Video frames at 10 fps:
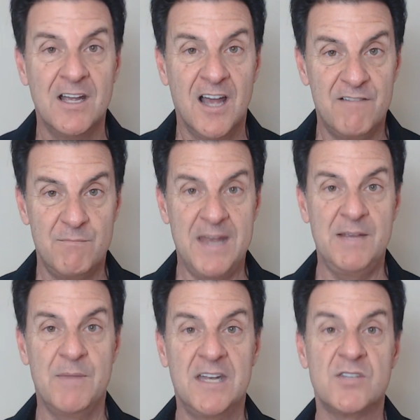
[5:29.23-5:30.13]
of many
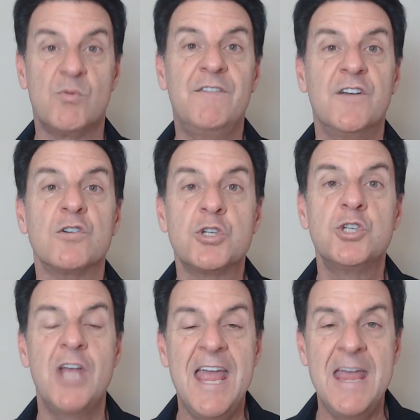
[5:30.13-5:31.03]
men is we feel
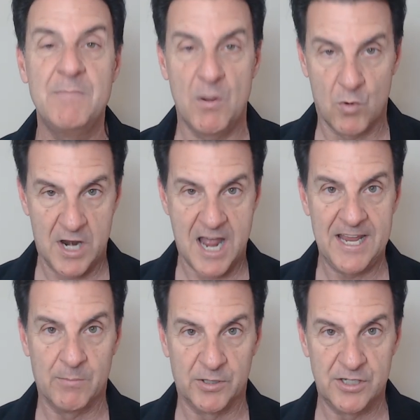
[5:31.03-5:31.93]
shame that we're not
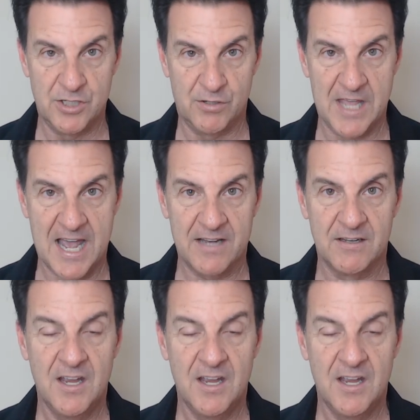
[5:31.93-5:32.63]
able to do that.